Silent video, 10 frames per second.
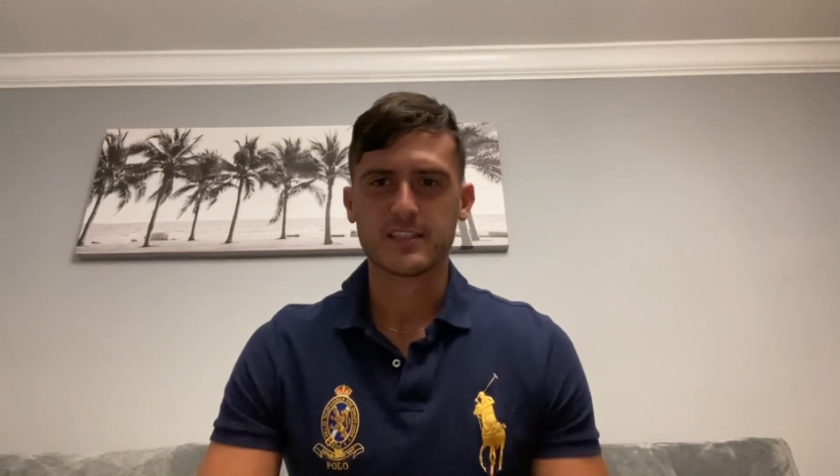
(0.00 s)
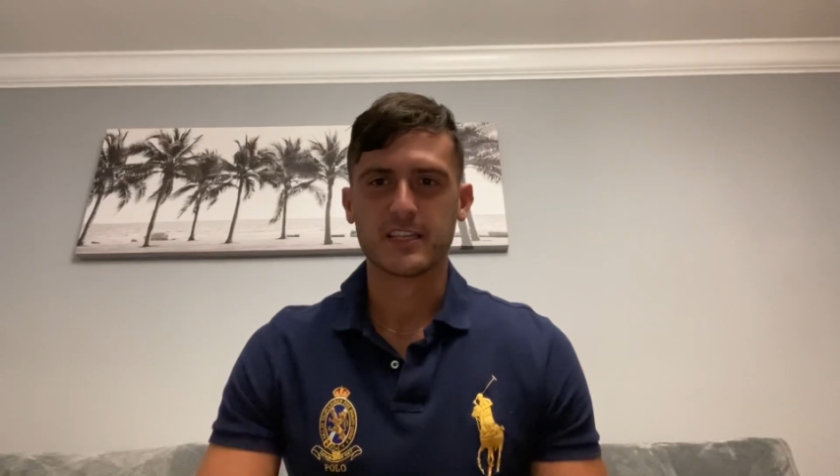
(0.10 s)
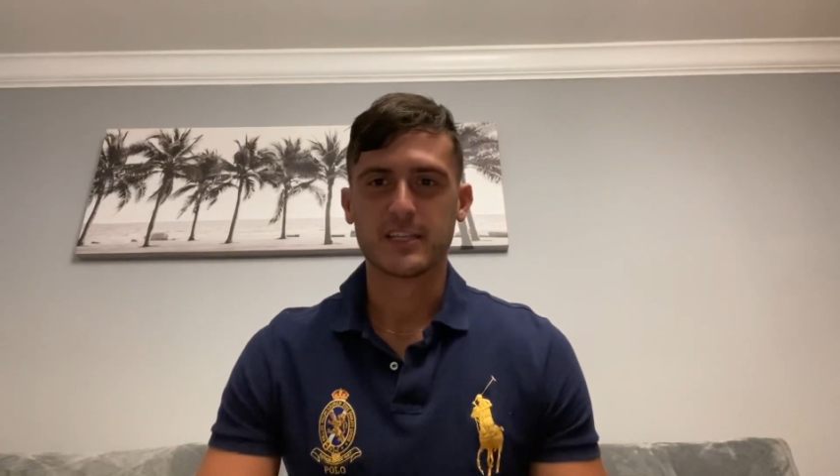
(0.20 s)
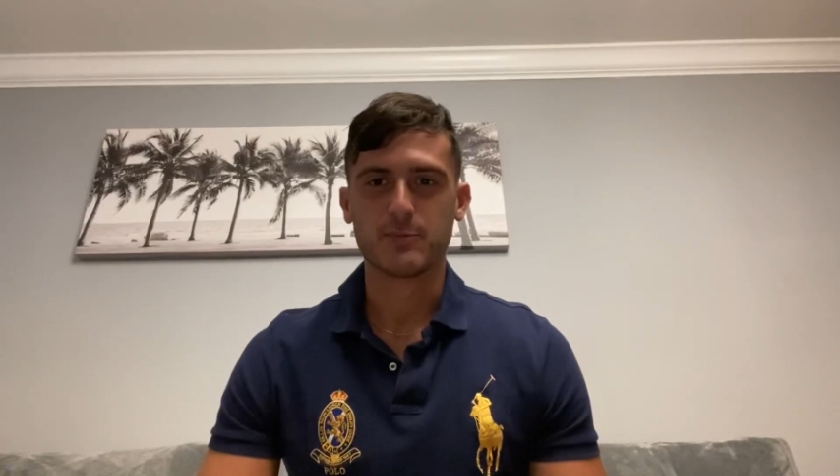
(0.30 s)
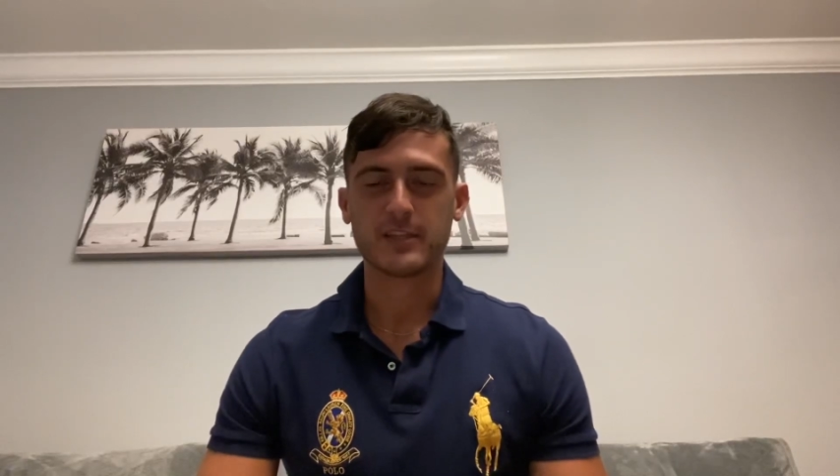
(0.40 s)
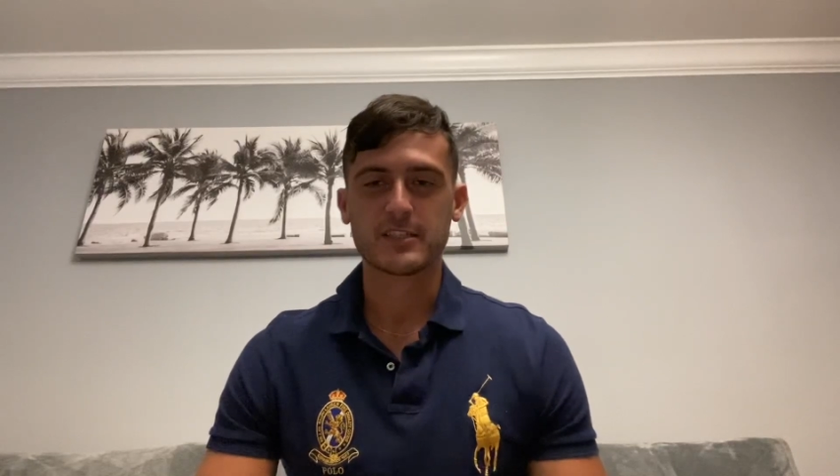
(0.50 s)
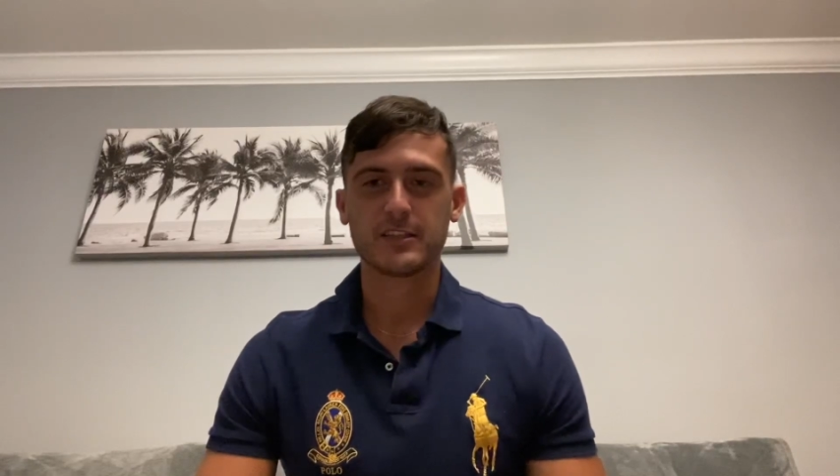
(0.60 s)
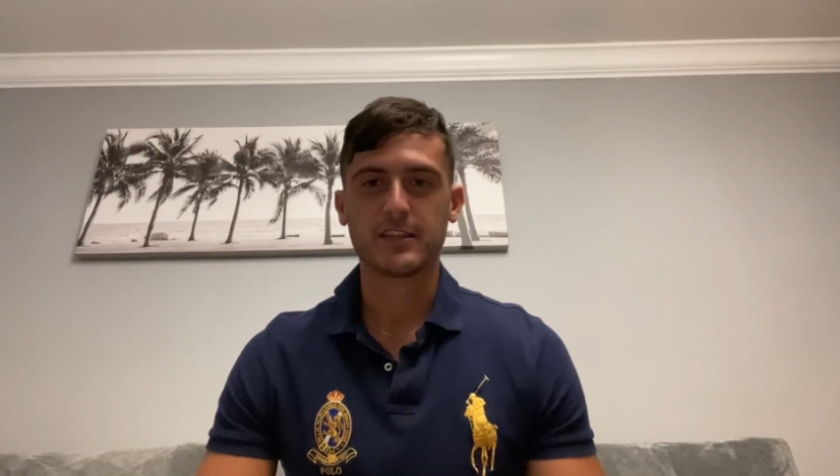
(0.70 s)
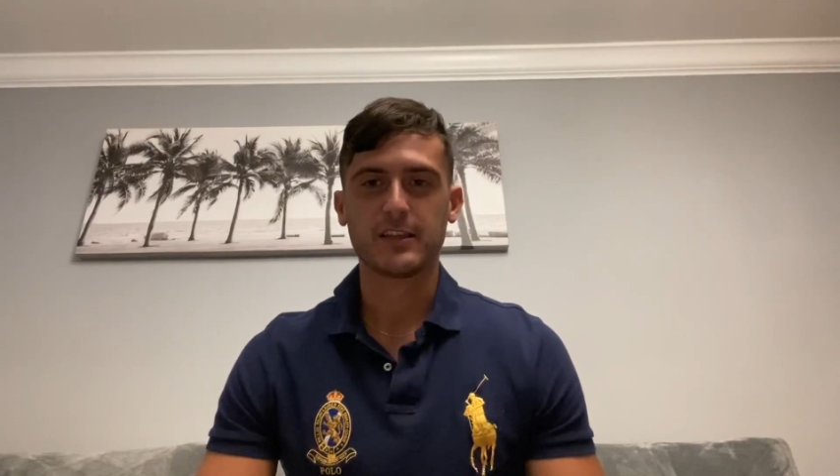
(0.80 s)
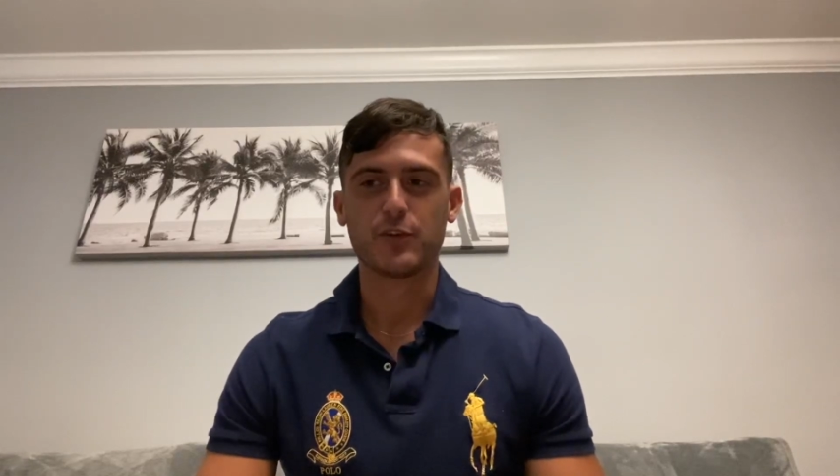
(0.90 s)
It's
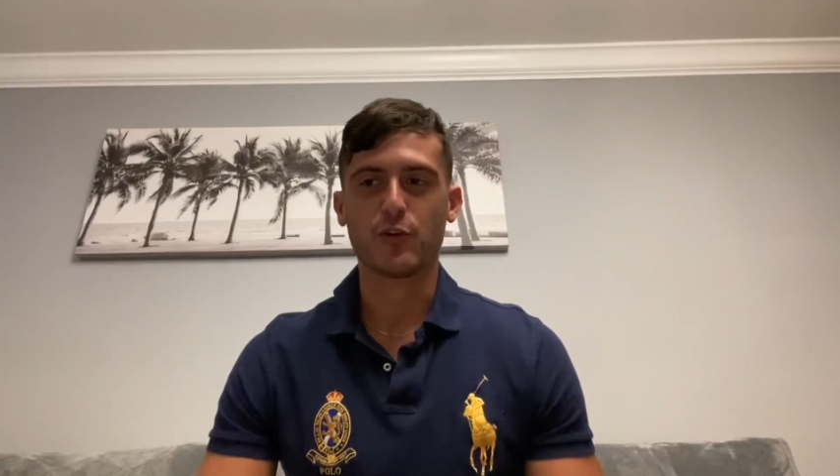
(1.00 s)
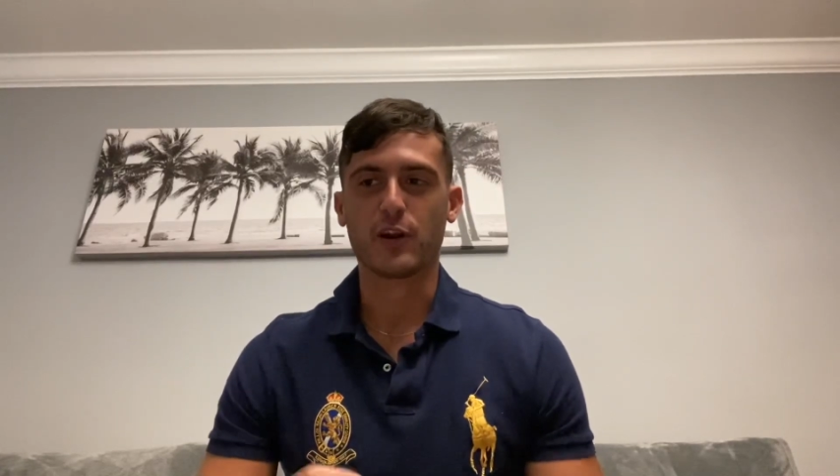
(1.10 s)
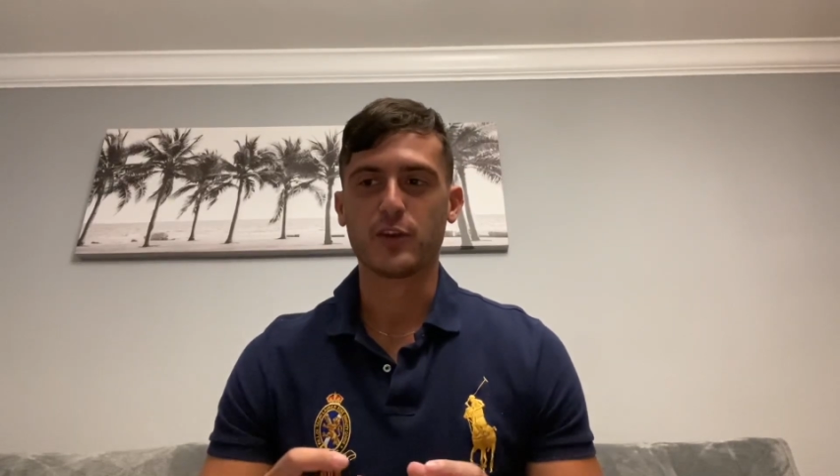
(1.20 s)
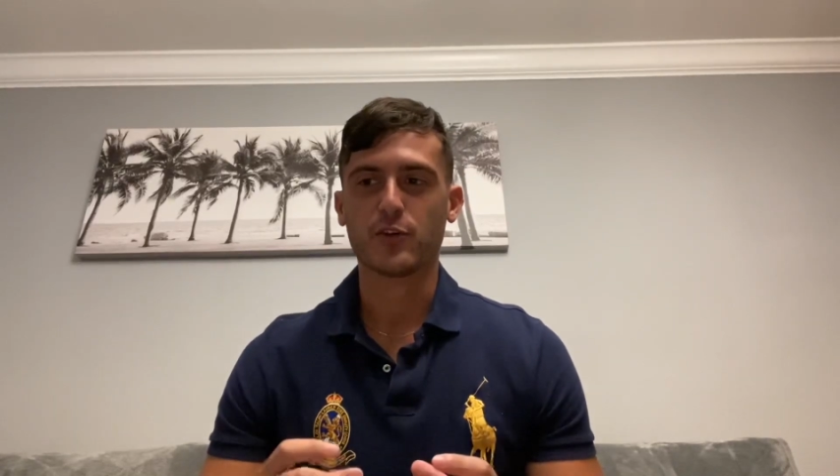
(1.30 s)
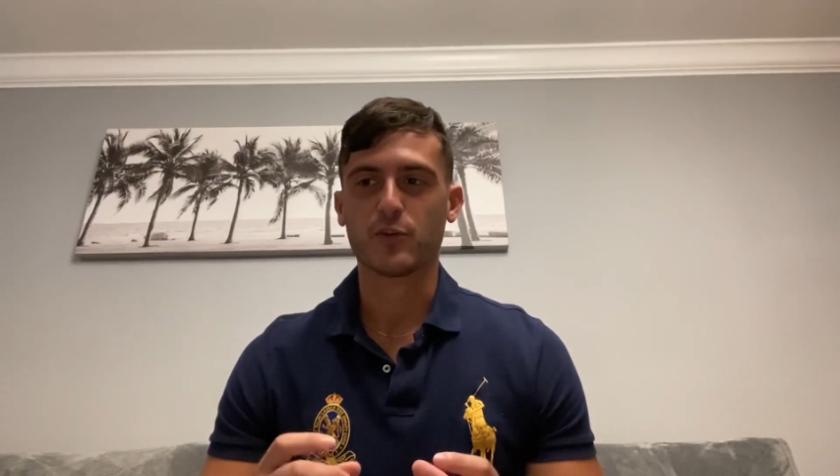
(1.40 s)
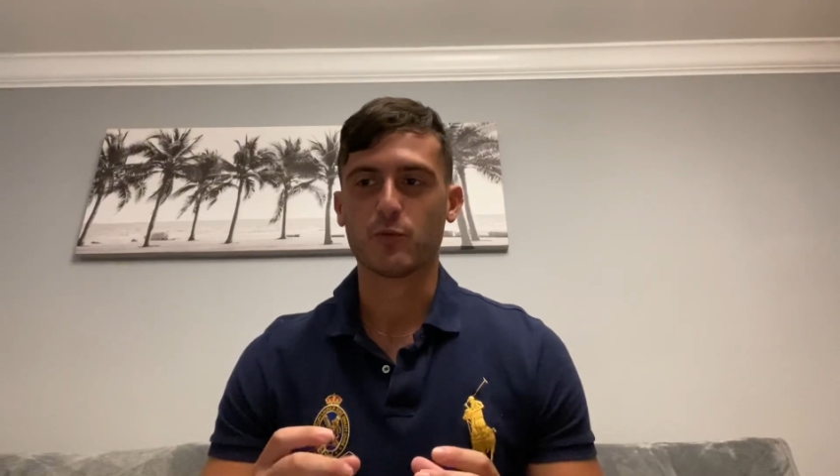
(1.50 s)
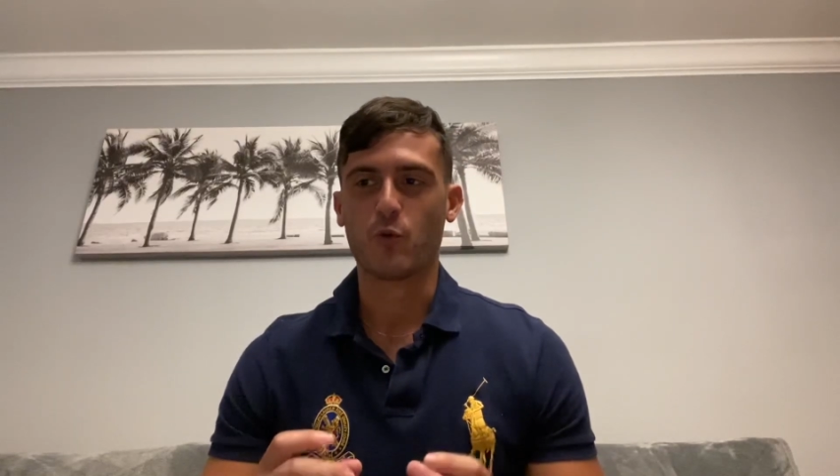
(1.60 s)
basically you're a